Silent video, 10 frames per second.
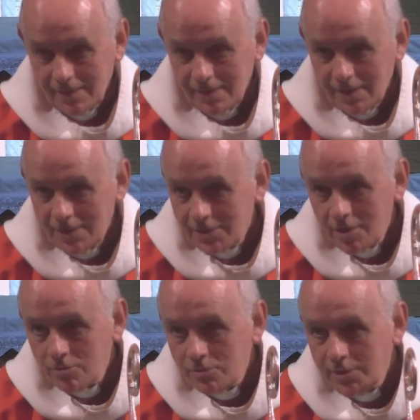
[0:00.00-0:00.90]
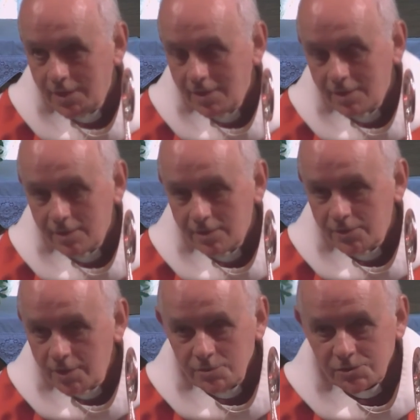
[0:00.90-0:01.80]
And hold
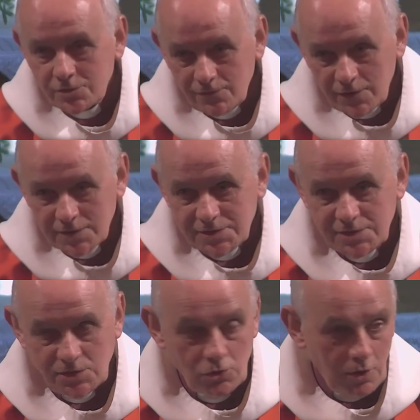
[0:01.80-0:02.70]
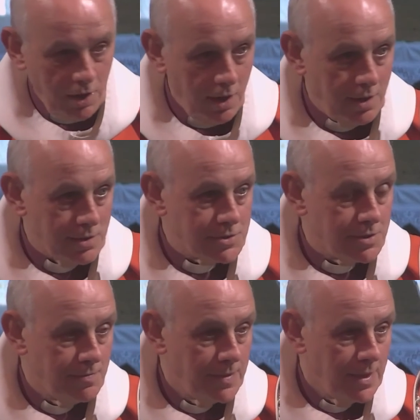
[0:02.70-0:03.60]
those two verses in your heart
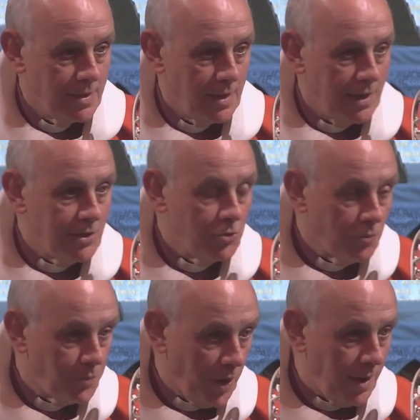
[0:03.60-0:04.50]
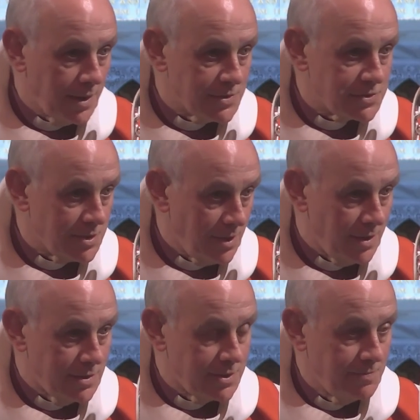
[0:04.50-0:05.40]
and in your prayers
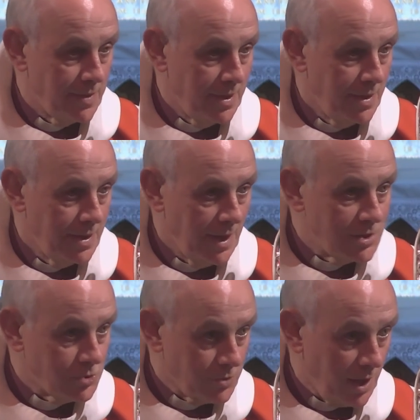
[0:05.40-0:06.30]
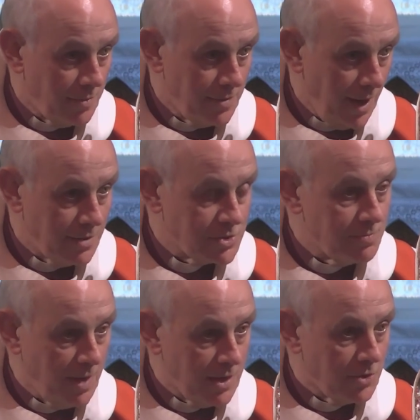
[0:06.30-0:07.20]
tonight as you come now to
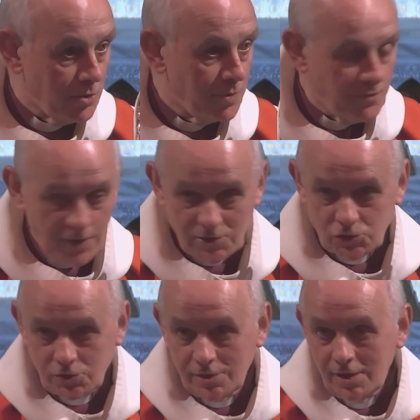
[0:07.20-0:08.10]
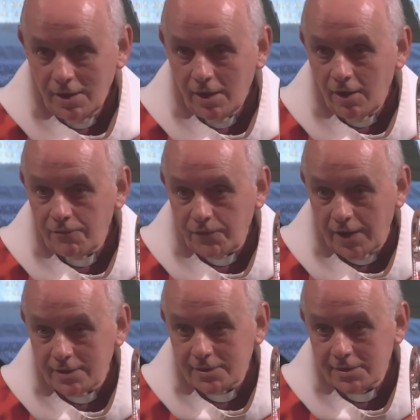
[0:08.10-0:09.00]
make your profession of faith.